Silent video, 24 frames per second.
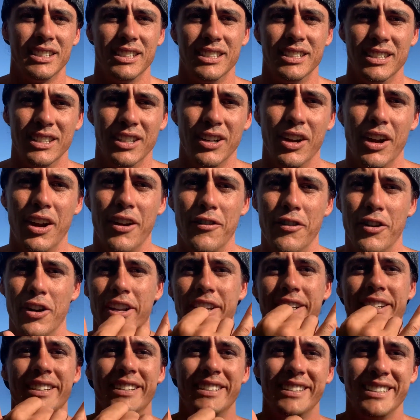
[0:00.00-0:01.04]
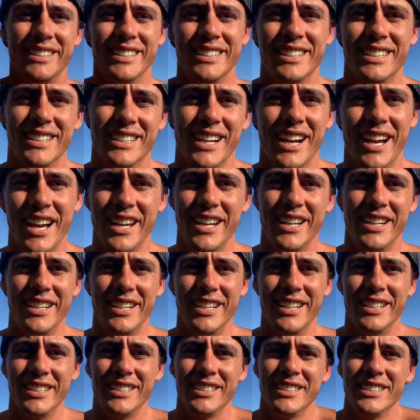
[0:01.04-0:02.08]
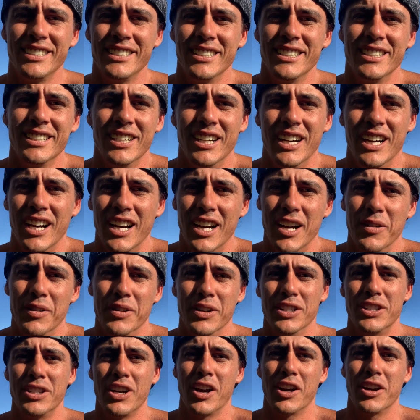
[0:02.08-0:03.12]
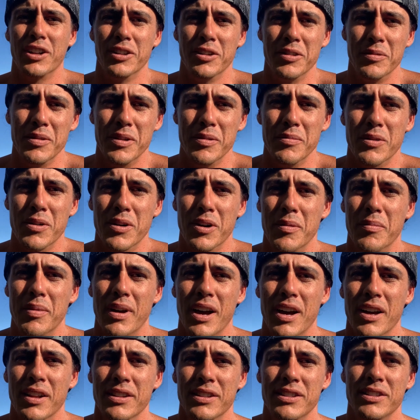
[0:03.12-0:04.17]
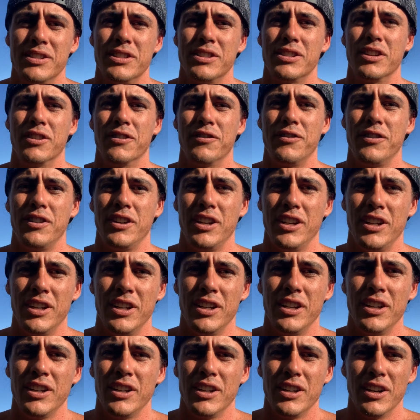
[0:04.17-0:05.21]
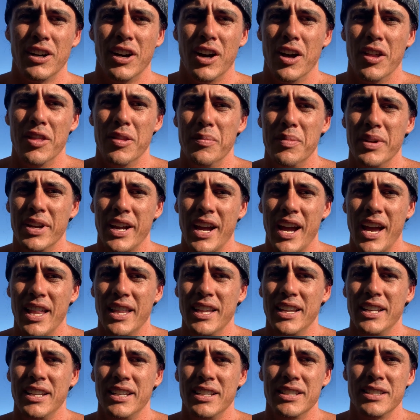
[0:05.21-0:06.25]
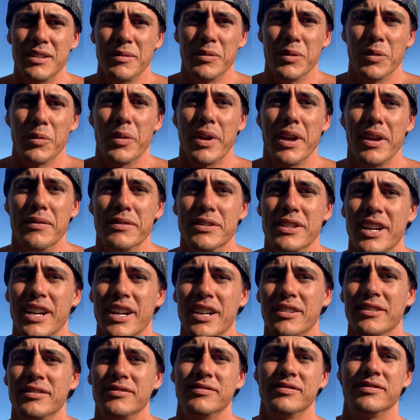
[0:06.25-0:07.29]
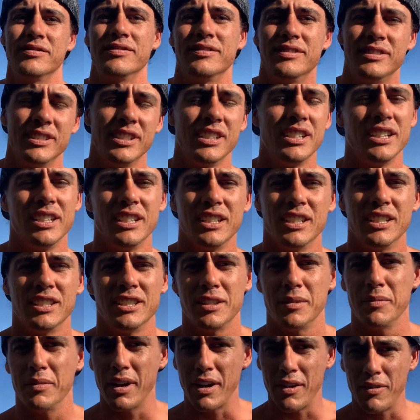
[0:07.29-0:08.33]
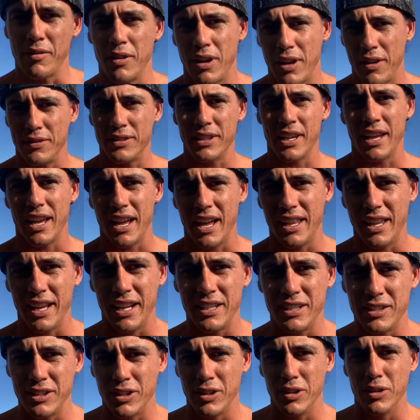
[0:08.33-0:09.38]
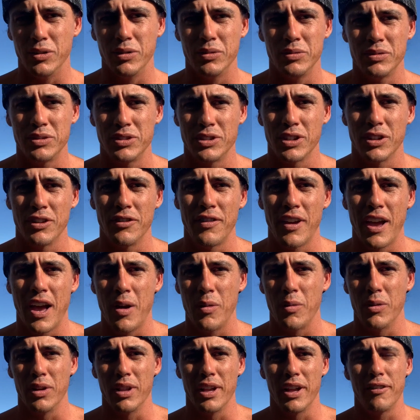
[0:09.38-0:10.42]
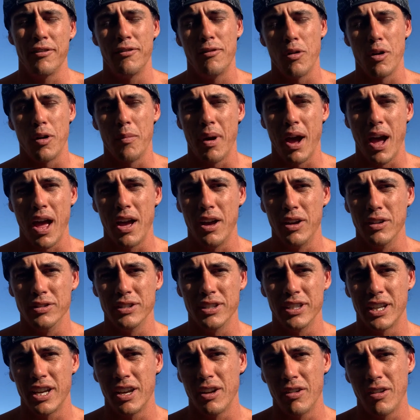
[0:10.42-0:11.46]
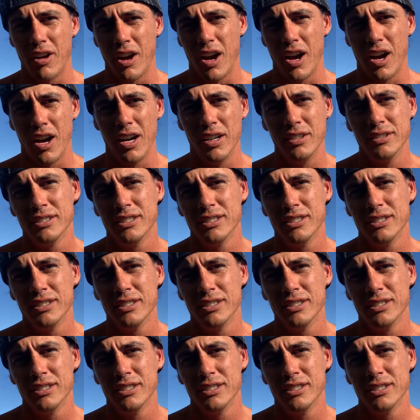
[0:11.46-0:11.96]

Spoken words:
Hello everyone, Kaina here. We're going to talk a little bit more about surfing on the Big Island, some of the waves there. So my waves that I like to go surf at were like 4 miles in Keaukaha,